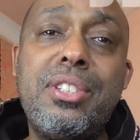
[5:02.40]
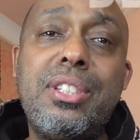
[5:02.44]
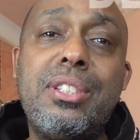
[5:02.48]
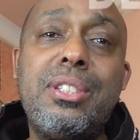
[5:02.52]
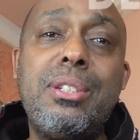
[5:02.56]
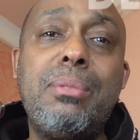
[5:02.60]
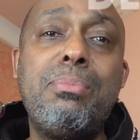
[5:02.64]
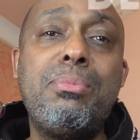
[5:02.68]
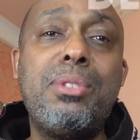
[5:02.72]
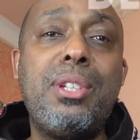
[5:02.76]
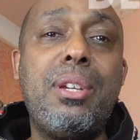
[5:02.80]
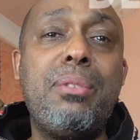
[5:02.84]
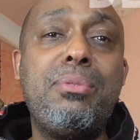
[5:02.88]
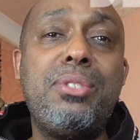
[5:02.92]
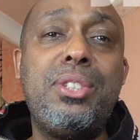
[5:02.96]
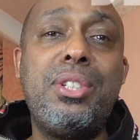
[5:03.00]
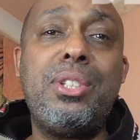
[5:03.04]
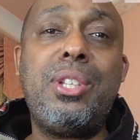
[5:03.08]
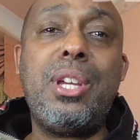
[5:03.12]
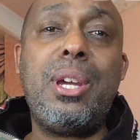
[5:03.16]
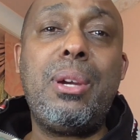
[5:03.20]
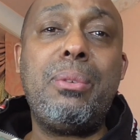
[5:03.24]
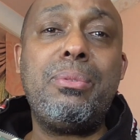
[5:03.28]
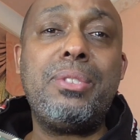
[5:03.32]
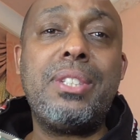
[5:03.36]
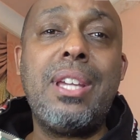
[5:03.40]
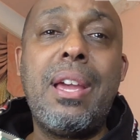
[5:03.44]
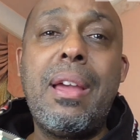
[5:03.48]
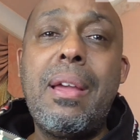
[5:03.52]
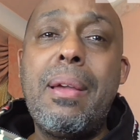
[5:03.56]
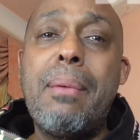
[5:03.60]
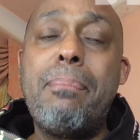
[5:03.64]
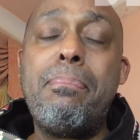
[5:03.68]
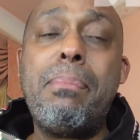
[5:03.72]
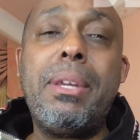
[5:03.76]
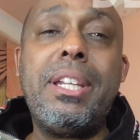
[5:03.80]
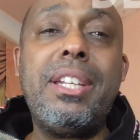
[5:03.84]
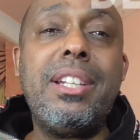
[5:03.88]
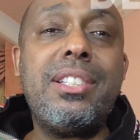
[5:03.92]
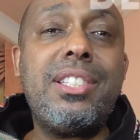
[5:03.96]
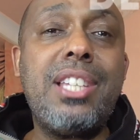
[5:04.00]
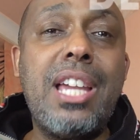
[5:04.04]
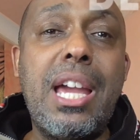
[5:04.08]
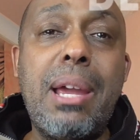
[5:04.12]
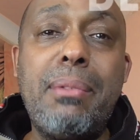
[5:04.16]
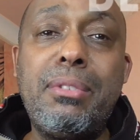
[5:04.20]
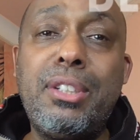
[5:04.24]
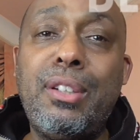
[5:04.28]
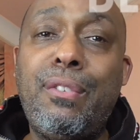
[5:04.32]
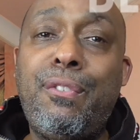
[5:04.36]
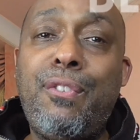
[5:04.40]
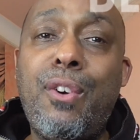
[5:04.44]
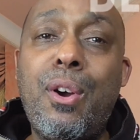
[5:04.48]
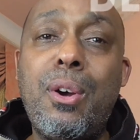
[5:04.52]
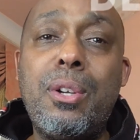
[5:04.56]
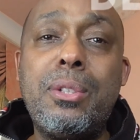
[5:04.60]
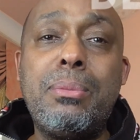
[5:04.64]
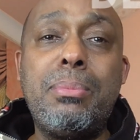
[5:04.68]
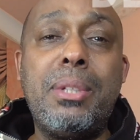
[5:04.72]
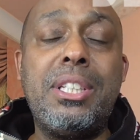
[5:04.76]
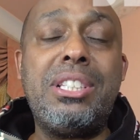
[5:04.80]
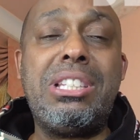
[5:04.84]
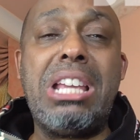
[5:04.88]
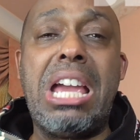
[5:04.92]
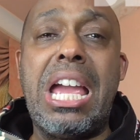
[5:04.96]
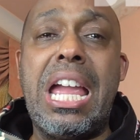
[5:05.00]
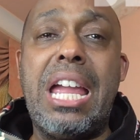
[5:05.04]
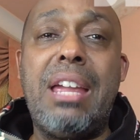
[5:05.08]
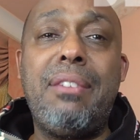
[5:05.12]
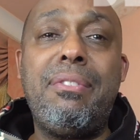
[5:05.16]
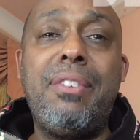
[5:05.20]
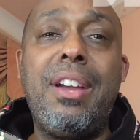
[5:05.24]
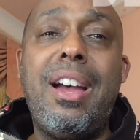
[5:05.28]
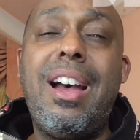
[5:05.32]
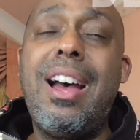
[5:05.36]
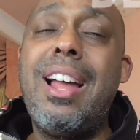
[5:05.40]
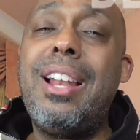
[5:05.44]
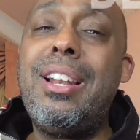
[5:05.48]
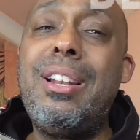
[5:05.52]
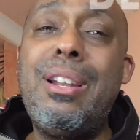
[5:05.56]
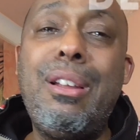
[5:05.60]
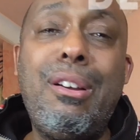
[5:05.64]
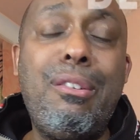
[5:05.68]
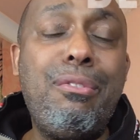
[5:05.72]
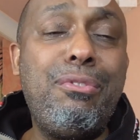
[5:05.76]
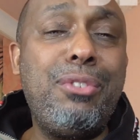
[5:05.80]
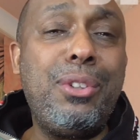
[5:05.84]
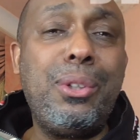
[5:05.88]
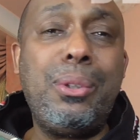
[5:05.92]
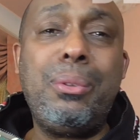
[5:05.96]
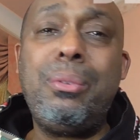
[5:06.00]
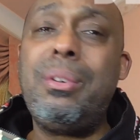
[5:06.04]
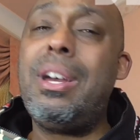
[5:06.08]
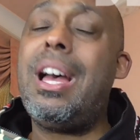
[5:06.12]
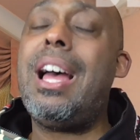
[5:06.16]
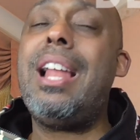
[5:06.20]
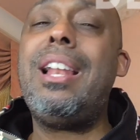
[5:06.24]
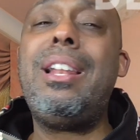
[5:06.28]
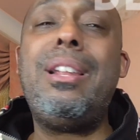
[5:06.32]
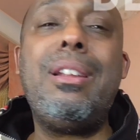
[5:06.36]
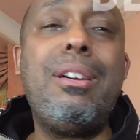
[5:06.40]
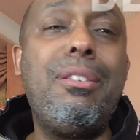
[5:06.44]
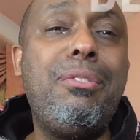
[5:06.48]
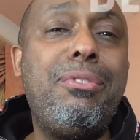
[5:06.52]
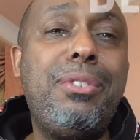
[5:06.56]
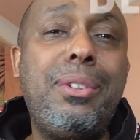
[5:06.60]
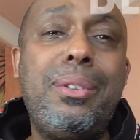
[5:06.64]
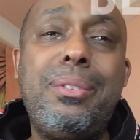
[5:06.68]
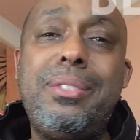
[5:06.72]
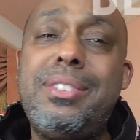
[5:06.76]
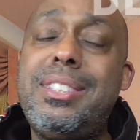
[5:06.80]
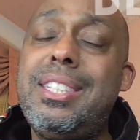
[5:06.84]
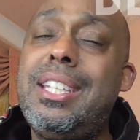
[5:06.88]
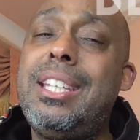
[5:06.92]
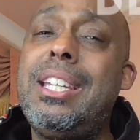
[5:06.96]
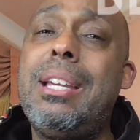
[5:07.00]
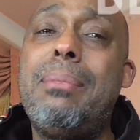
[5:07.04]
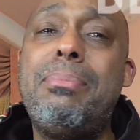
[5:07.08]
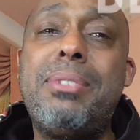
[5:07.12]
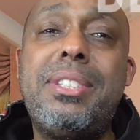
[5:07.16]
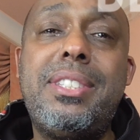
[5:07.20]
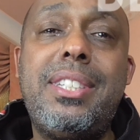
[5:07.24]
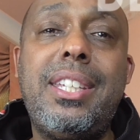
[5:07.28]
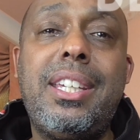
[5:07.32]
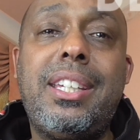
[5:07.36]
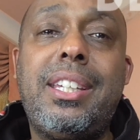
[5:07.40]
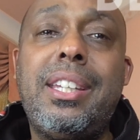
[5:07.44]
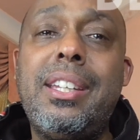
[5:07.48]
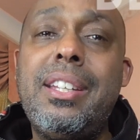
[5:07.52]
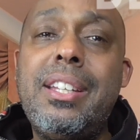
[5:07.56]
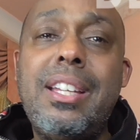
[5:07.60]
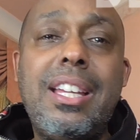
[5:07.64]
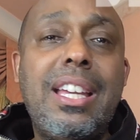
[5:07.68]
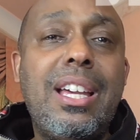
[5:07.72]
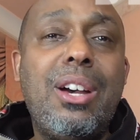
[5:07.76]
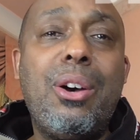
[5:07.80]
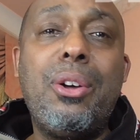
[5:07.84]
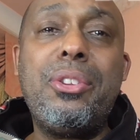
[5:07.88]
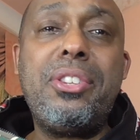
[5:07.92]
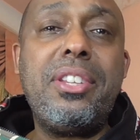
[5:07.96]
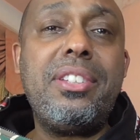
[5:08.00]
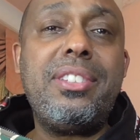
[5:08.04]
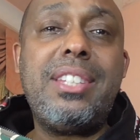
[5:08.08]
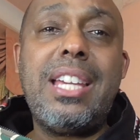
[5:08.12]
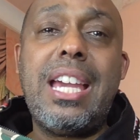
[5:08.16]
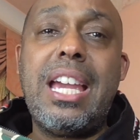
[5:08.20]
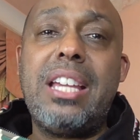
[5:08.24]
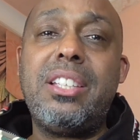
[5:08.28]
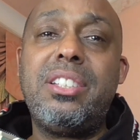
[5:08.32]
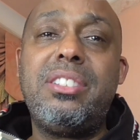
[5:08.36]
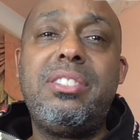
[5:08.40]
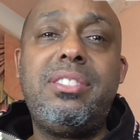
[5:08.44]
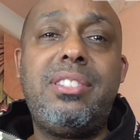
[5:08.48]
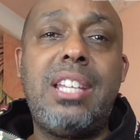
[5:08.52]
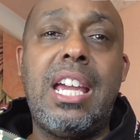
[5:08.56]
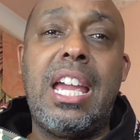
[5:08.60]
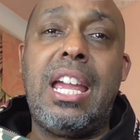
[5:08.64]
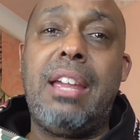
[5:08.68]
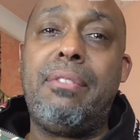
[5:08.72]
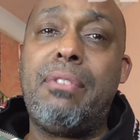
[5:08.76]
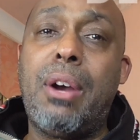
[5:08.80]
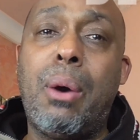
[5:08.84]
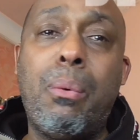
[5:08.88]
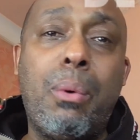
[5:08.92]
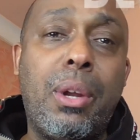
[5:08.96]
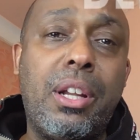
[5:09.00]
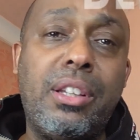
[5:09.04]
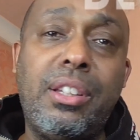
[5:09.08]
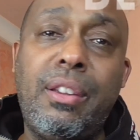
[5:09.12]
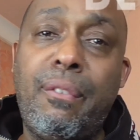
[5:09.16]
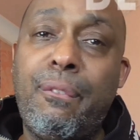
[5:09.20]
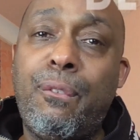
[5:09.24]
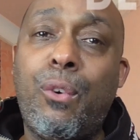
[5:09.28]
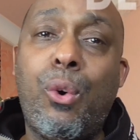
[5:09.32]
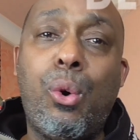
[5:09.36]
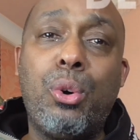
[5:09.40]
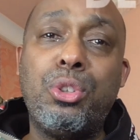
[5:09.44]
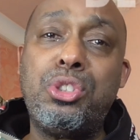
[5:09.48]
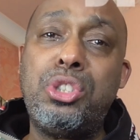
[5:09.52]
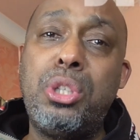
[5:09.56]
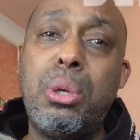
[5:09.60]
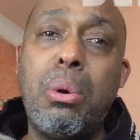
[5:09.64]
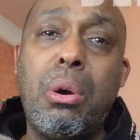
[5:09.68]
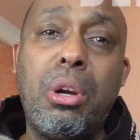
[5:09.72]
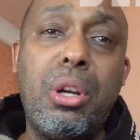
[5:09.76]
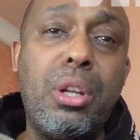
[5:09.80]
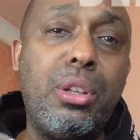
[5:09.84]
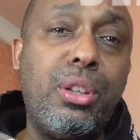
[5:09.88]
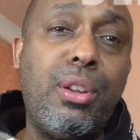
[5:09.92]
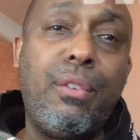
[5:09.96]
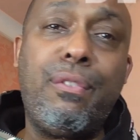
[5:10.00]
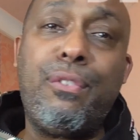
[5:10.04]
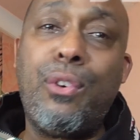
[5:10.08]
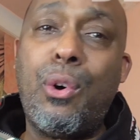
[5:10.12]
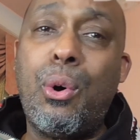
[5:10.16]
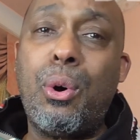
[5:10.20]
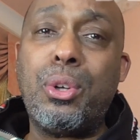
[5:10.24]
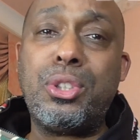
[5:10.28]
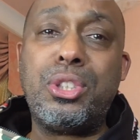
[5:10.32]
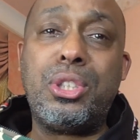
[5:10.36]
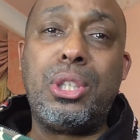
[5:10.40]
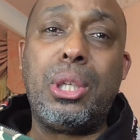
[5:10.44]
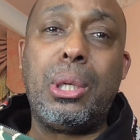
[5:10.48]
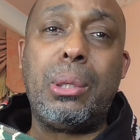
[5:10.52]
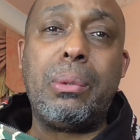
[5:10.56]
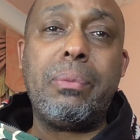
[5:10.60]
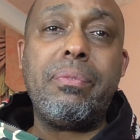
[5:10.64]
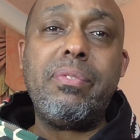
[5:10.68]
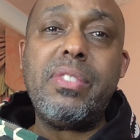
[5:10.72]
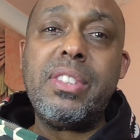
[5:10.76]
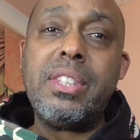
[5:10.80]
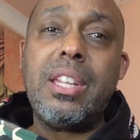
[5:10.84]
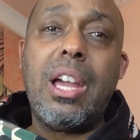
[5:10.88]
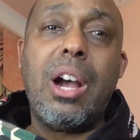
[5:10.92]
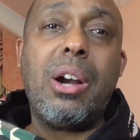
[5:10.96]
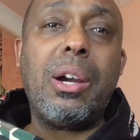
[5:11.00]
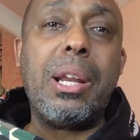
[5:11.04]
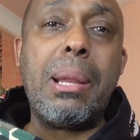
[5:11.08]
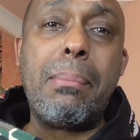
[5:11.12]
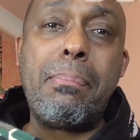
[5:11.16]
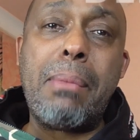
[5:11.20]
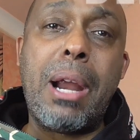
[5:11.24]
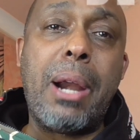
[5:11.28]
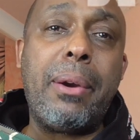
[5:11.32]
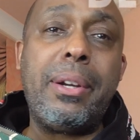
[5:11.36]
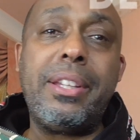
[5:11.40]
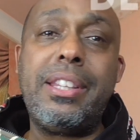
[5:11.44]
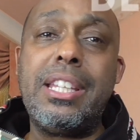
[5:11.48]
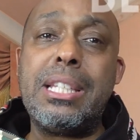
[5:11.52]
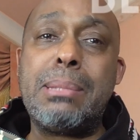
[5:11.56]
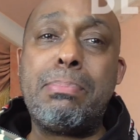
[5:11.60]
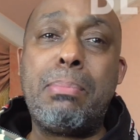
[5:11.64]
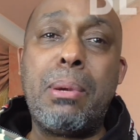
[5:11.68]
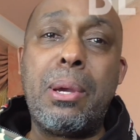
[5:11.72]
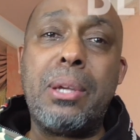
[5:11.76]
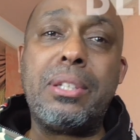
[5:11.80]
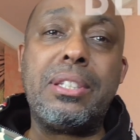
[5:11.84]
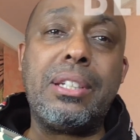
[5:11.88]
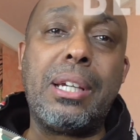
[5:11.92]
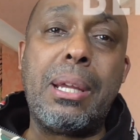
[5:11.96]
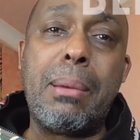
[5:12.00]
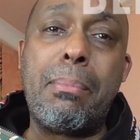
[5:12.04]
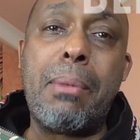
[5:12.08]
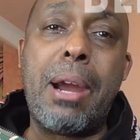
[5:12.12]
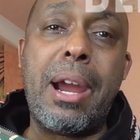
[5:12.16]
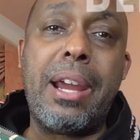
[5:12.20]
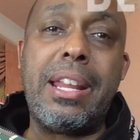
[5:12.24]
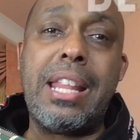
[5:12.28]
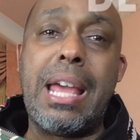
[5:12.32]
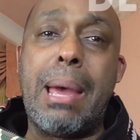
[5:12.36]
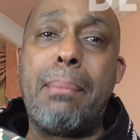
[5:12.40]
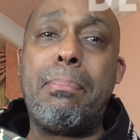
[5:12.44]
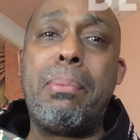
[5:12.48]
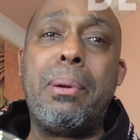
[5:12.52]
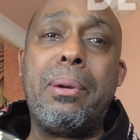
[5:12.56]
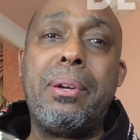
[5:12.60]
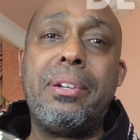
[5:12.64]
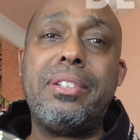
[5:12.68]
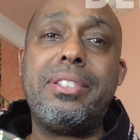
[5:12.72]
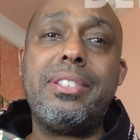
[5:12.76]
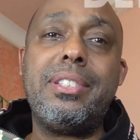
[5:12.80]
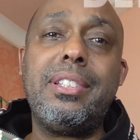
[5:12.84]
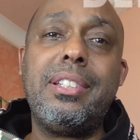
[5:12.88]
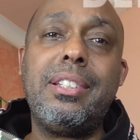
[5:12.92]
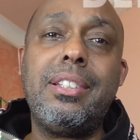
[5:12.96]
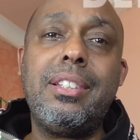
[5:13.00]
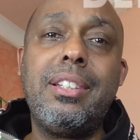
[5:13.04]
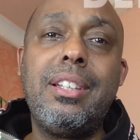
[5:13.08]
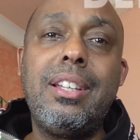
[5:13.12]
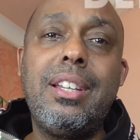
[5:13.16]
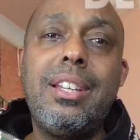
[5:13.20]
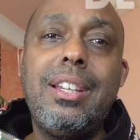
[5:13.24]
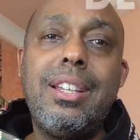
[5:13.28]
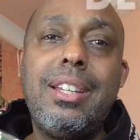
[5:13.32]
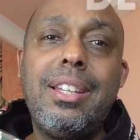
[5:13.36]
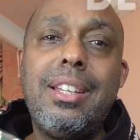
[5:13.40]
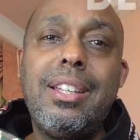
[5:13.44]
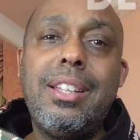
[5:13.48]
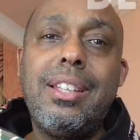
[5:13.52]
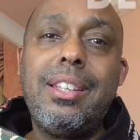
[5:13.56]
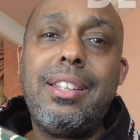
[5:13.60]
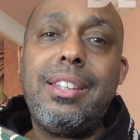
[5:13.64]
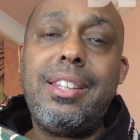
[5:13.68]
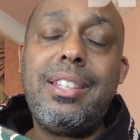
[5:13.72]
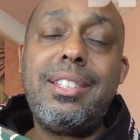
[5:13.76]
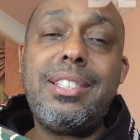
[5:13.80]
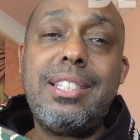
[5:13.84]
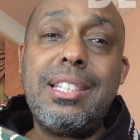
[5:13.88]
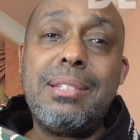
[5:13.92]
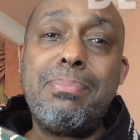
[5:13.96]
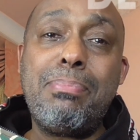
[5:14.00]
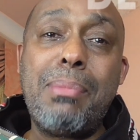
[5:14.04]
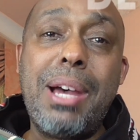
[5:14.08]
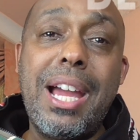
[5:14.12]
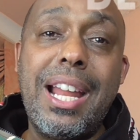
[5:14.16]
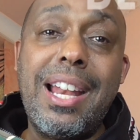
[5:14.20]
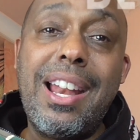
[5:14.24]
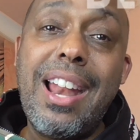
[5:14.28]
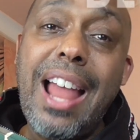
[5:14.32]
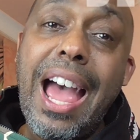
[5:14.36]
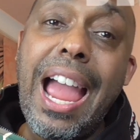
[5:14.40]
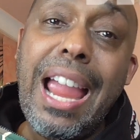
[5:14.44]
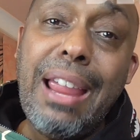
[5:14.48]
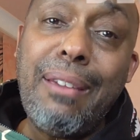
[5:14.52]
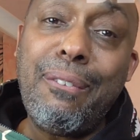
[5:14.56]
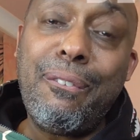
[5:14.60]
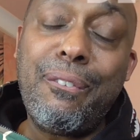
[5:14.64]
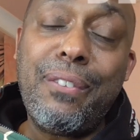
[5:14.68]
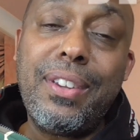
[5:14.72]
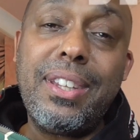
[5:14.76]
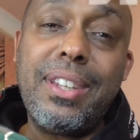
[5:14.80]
sometimes she don't. Many times she phones me, Dave, I love you, D, I'm sick. Other days, Dave, I want to divorce you, I'm going to divorce you. I'm going to marry this person, I'm going to marry that person. This is my life.